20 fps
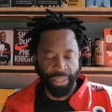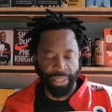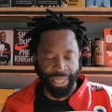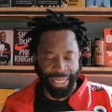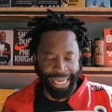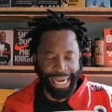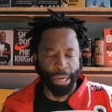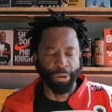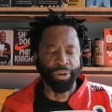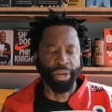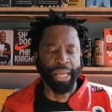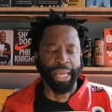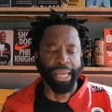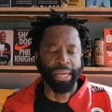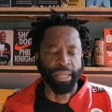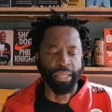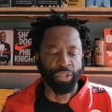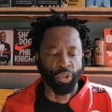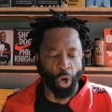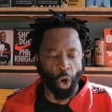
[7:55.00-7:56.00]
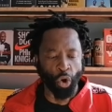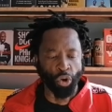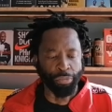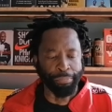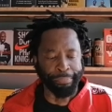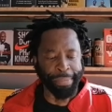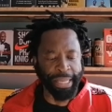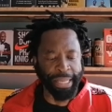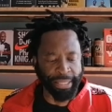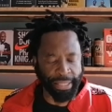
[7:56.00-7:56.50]
drowning in his
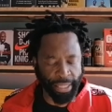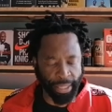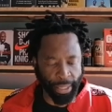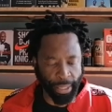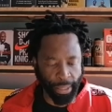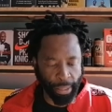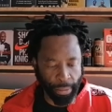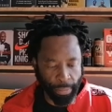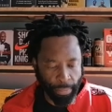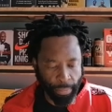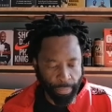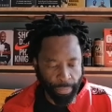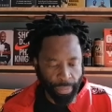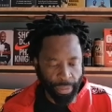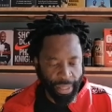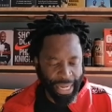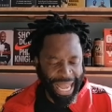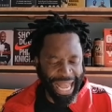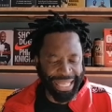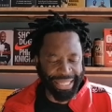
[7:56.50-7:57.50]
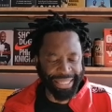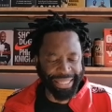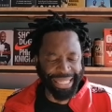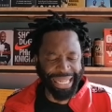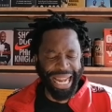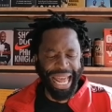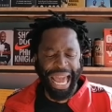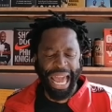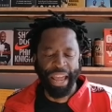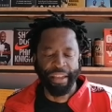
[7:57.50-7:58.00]
own misery, a
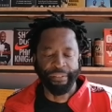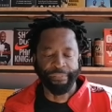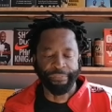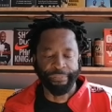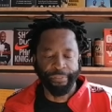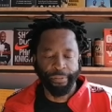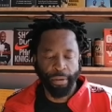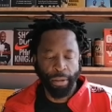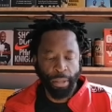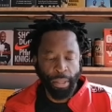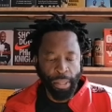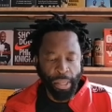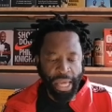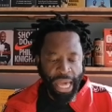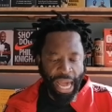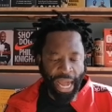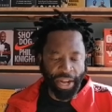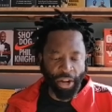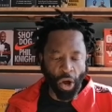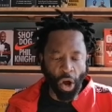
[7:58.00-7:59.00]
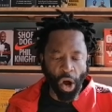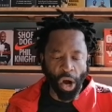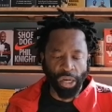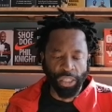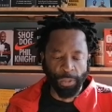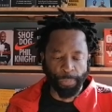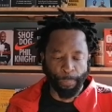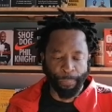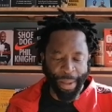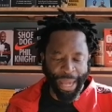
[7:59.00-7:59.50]
slave, an
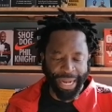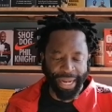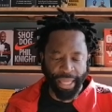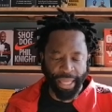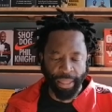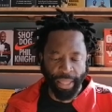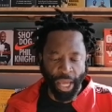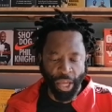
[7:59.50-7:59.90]
ox bearing